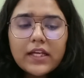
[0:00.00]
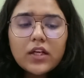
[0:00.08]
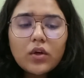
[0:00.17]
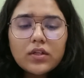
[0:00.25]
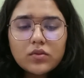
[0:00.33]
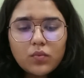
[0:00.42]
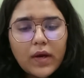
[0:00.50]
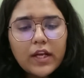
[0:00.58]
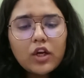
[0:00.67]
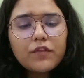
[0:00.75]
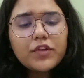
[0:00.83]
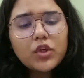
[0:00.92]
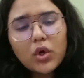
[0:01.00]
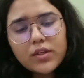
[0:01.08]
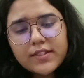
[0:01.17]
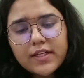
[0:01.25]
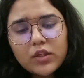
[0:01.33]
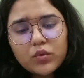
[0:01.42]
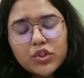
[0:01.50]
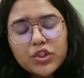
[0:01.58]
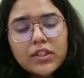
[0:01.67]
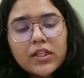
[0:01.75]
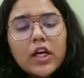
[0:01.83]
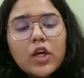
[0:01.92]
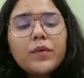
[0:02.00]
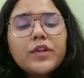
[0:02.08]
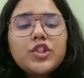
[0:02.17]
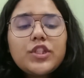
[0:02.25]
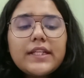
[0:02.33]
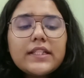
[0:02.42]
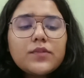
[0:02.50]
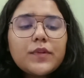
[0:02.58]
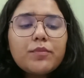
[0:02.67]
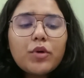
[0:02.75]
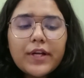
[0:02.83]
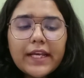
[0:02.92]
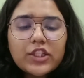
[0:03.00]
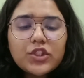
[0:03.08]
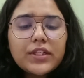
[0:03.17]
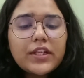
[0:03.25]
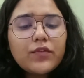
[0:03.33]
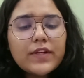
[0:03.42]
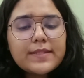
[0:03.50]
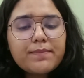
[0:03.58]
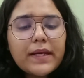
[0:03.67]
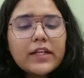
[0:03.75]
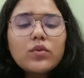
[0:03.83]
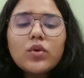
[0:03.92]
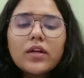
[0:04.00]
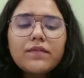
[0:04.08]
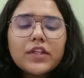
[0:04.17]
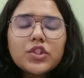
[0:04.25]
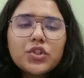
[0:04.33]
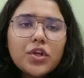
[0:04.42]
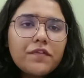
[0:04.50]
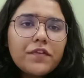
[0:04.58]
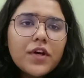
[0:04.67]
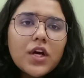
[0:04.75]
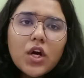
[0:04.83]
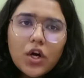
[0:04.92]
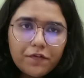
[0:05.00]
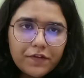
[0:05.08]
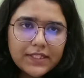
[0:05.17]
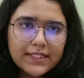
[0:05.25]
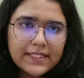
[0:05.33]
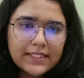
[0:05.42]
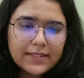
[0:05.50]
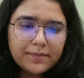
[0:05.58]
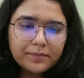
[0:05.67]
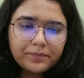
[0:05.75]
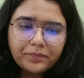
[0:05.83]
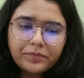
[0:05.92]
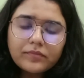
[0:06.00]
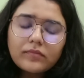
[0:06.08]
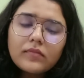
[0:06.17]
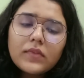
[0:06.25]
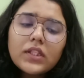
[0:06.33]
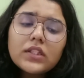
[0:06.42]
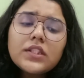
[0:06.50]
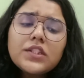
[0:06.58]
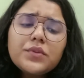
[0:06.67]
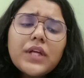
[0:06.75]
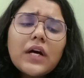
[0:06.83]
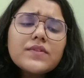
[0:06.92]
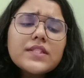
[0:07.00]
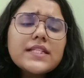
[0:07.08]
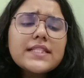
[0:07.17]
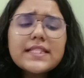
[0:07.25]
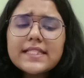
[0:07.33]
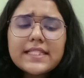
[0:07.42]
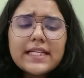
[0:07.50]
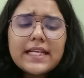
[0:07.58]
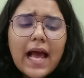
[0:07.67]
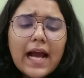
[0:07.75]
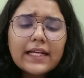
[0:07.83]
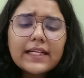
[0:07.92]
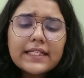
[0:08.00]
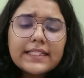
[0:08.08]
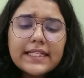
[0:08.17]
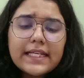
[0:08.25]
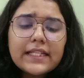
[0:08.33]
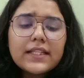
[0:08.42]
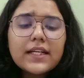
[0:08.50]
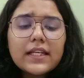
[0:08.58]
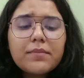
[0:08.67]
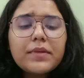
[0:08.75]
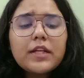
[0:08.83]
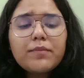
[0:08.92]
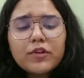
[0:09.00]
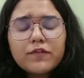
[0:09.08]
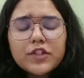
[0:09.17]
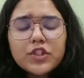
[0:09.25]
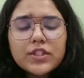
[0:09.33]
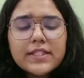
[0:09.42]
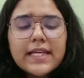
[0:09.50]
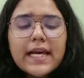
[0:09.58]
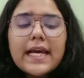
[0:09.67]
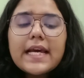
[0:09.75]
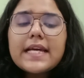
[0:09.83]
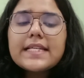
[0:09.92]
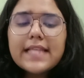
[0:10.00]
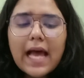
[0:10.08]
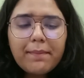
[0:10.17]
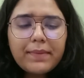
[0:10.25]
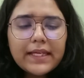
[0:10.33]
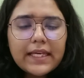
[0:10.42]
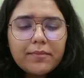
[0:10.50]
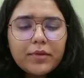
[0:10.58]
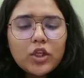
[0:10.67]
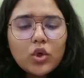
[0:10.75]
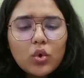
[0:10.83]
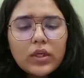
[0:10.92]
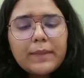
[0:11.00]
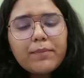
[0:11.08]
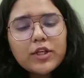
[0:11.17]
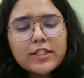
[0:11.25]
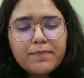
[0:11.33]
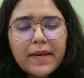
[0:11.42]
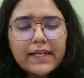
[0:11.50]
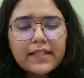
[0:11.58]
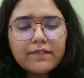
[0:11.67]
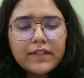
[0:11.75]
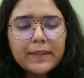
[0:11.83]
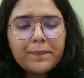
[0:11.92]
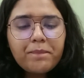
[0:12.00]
Clause 1 of the Constitution, which deals with protection in respect to conviction of offences. The 2016 Act containing the criminal provisions is applicable only prospectively,